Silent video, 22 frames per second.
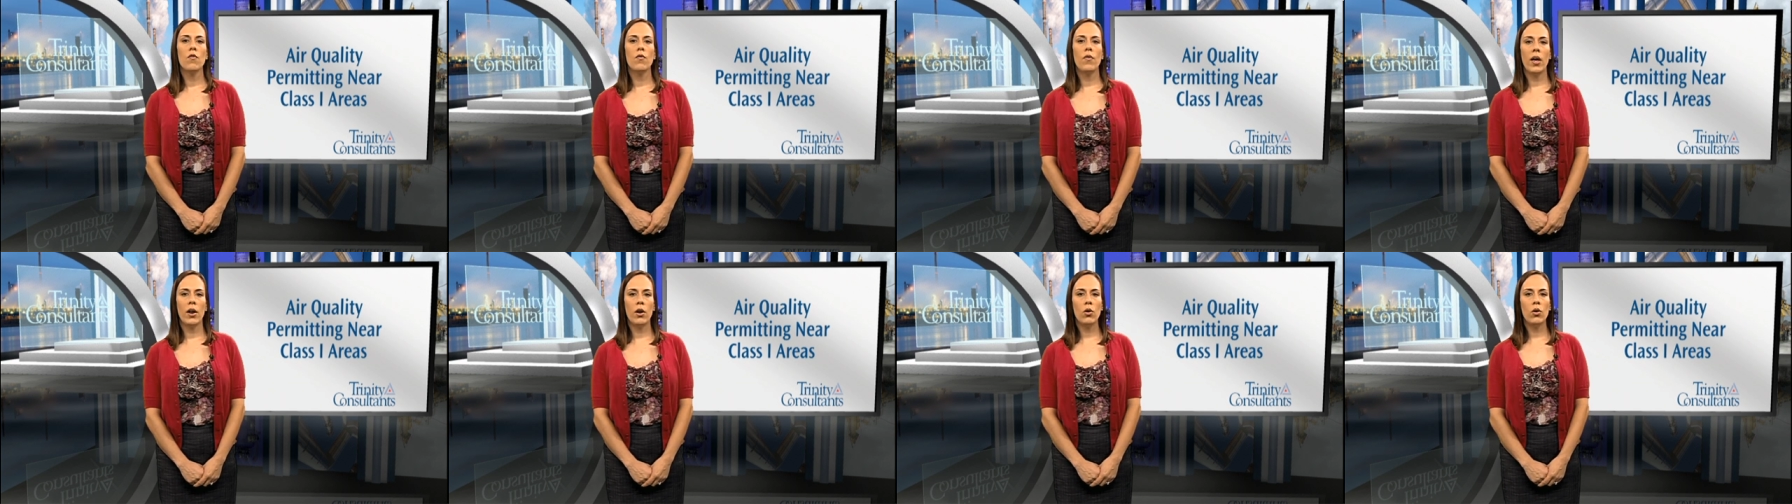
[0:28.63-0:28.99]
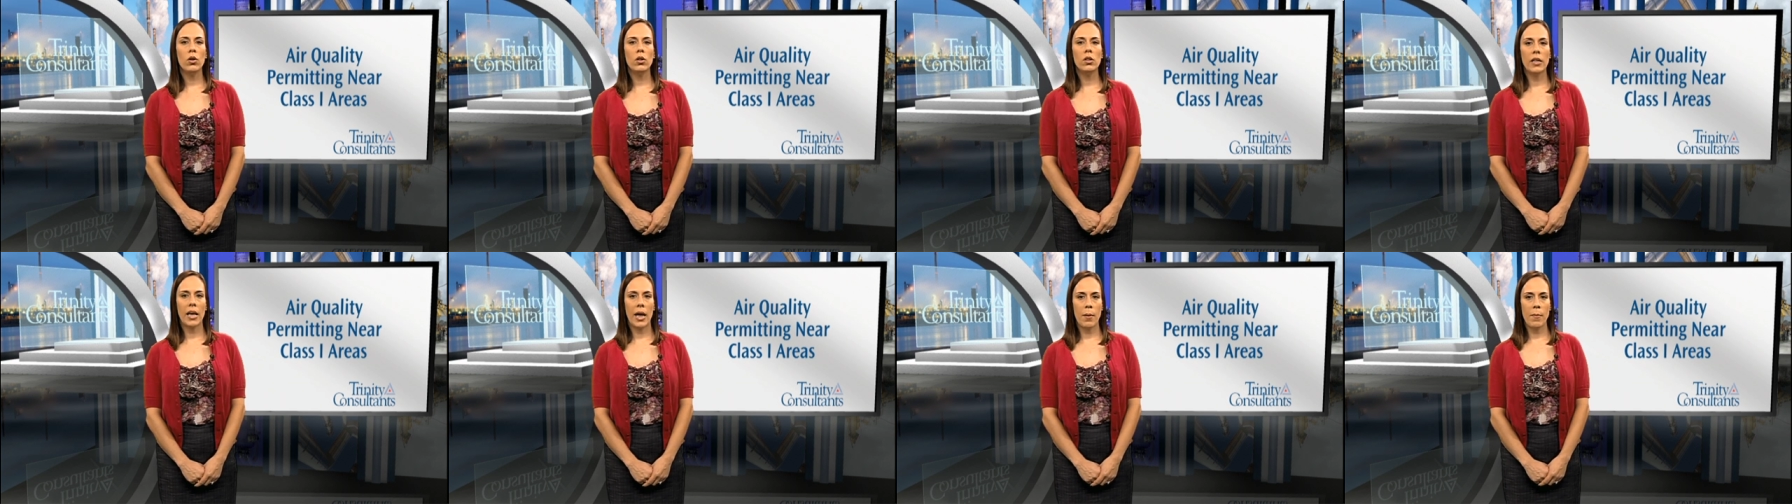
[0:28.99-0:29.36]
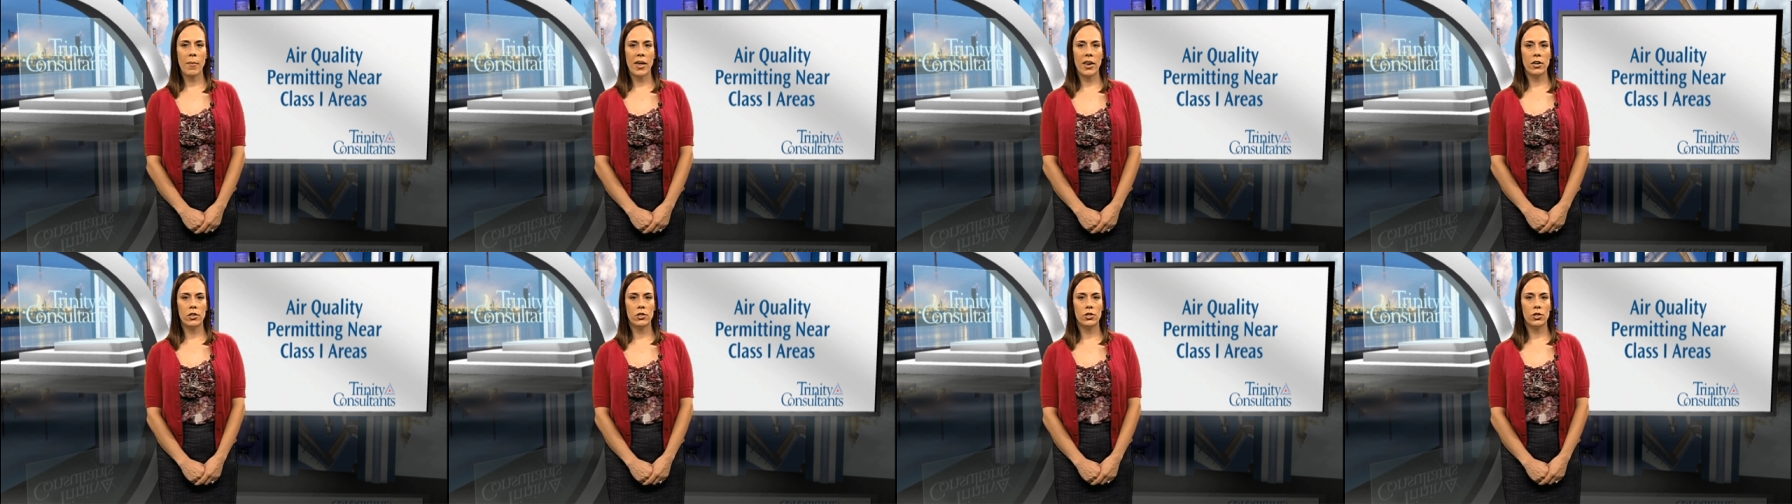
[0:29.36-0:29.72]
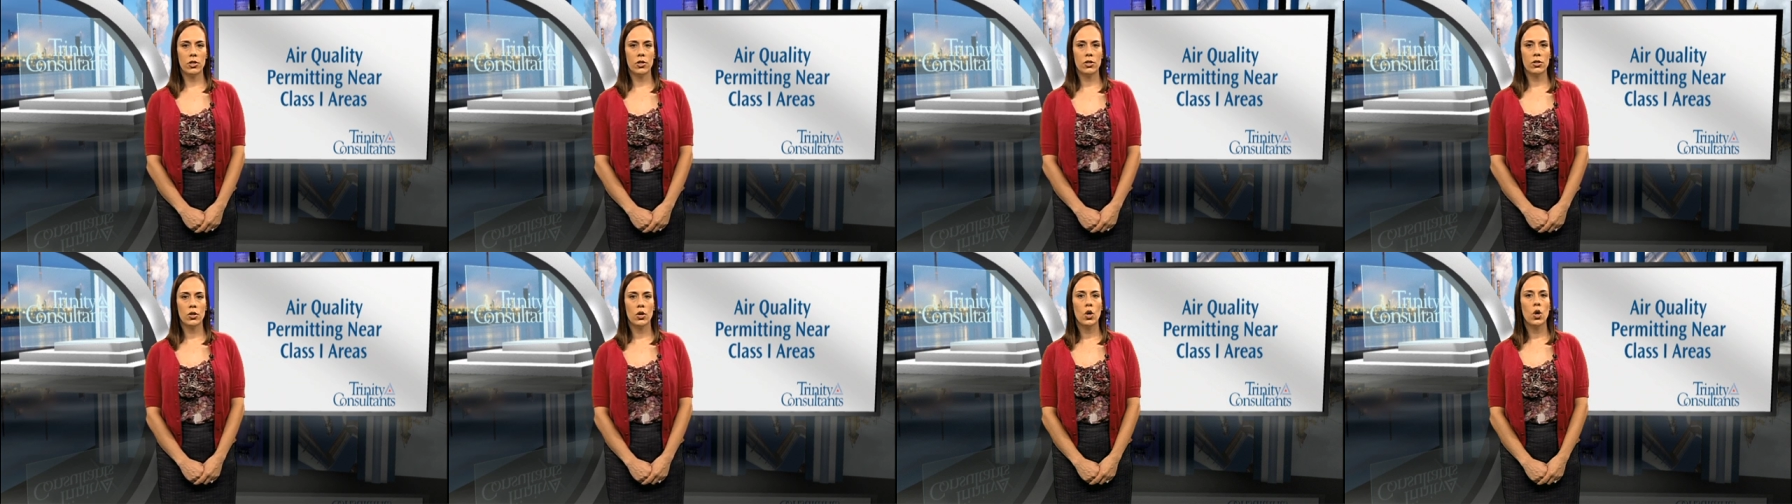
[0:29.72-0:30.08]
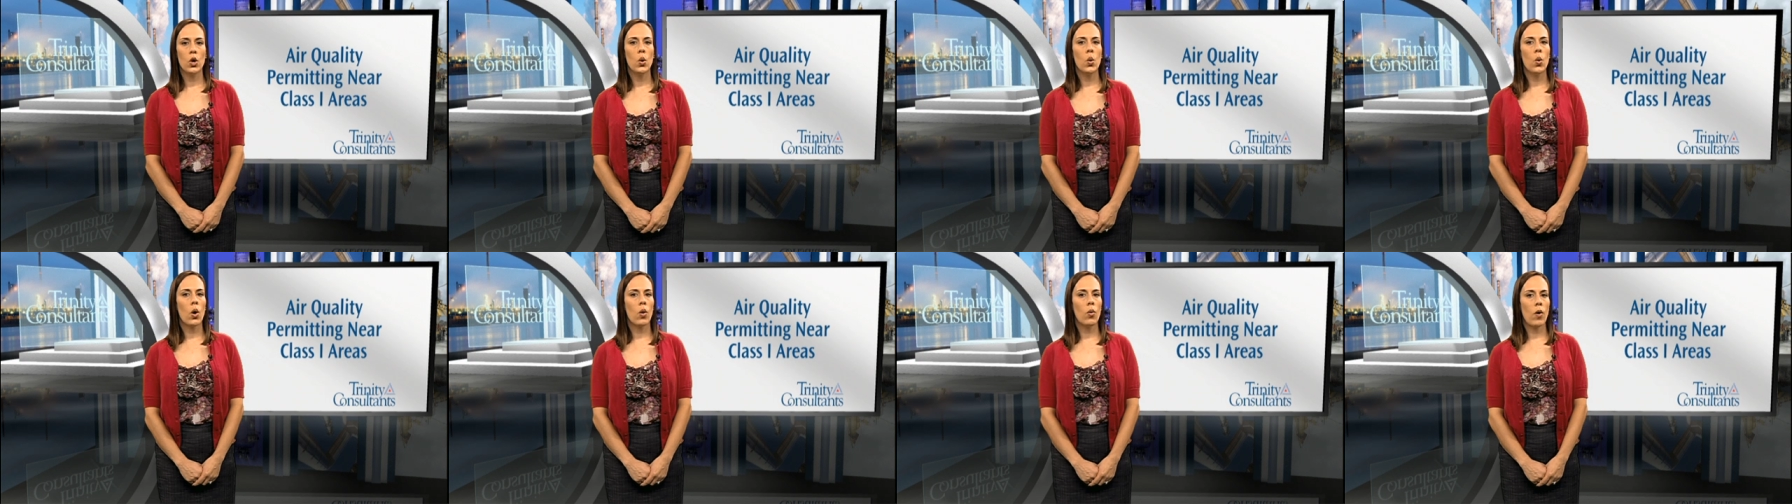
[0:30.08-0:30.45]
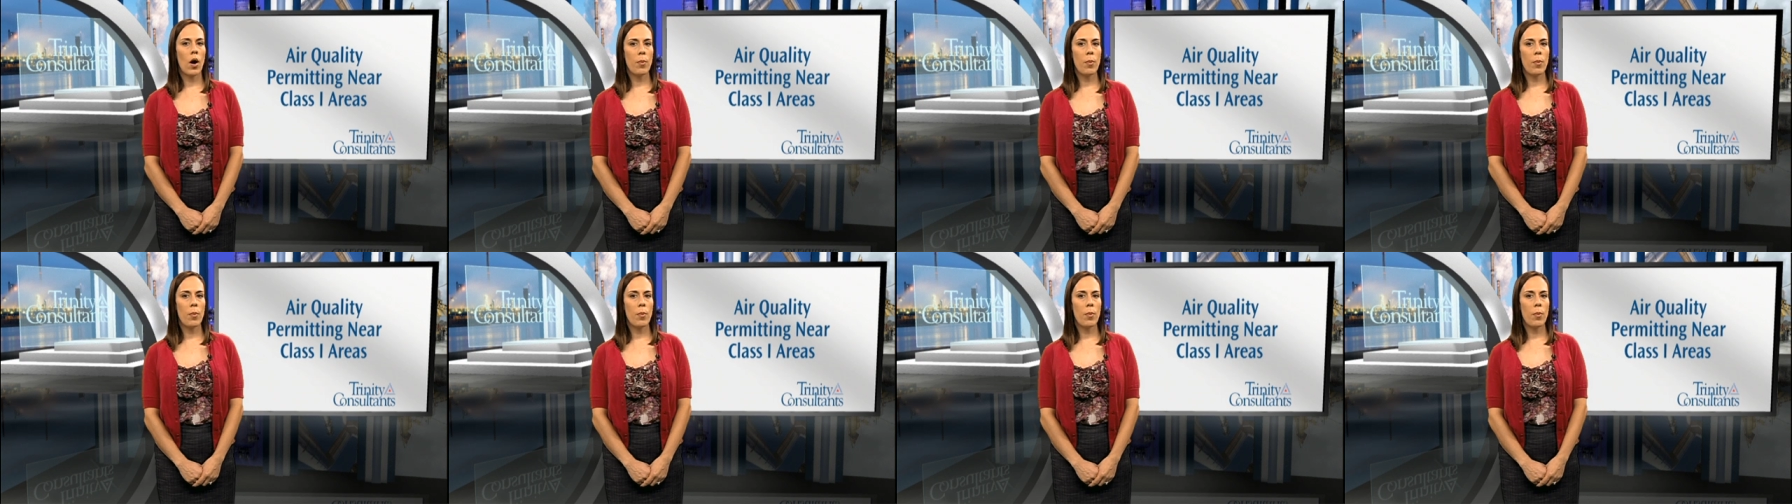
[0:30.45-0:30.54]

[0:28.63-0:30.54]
Federal Land Managers, who are